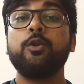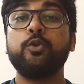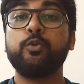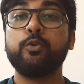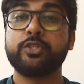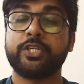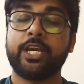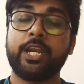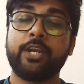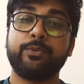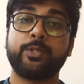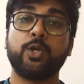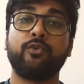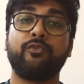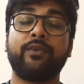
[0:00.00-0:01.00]
do share it
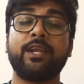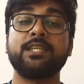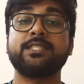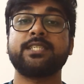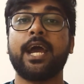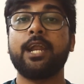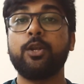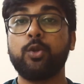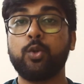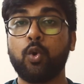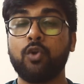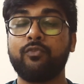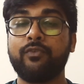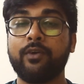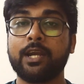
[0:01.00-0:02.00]
with your friends and
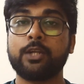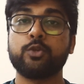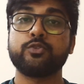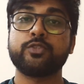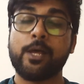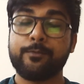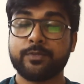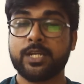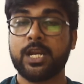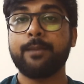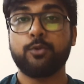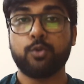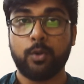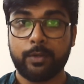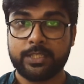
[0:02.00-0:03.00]
don't forget to
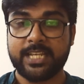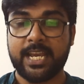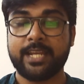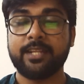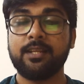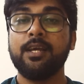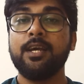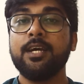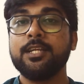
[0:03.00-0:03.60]
subscribe to our channel